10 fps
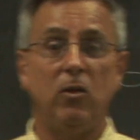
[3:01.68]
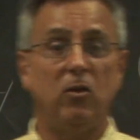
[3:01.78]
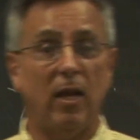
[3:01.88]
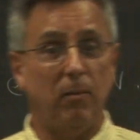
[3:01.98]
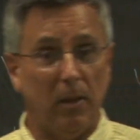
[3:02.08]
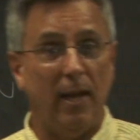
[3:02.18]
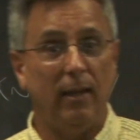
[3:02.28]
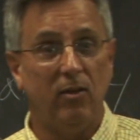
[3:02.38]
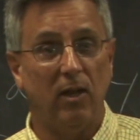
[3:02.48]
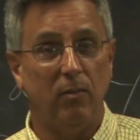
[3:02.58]
just
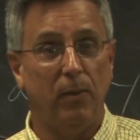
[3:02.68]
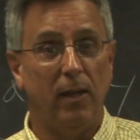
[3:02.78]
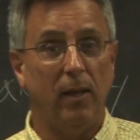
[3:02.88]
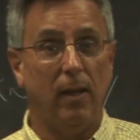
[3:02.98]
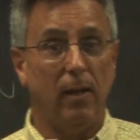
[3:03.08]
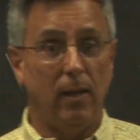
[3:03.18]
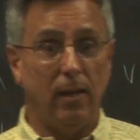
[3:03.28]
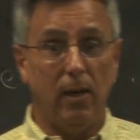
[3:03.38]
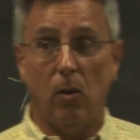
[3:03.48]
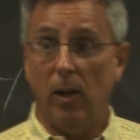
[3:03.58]
blindly sends me
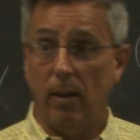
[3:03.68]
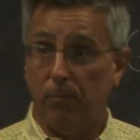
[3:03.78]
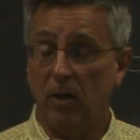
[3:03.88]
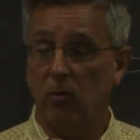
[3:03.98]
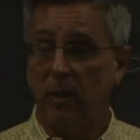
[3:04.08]
a press